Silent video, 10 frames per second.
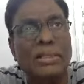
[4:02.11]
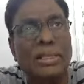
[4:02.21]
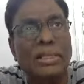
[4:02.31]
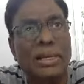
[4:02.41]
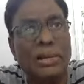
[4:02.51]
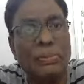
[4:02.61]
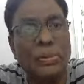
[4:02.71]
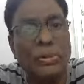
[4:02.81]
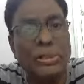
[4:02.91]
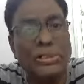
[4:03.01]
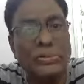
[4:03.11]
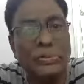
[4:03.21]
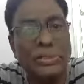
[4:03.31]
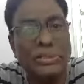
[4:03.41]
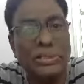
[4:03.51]
Then there are proteins
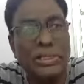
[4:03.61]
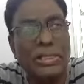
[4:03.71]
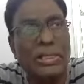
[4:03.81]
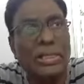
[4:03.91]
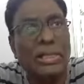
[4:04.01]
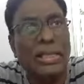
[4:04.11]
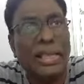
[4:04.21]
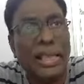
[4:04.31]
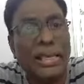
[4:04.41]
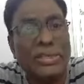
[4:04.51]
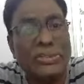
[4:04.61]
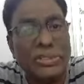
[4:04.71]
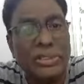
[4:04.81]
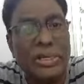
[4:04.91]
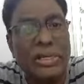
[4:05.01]
which carry
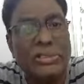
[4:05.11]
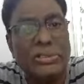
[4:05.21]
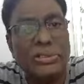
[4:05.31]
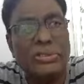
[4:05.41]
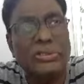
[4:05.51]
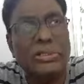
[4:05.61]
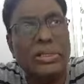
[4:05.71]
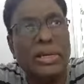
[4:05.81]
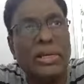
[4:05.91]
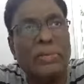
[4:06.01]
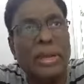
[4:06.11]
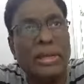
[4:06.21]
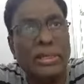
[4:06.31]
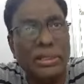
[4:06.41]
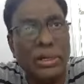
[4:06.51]
steroids, steroid
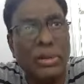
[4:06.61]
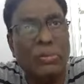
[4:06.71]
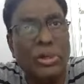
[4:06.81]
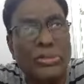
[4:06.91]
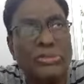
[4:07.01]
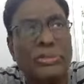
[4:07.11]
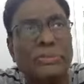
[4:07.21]
binding globulins.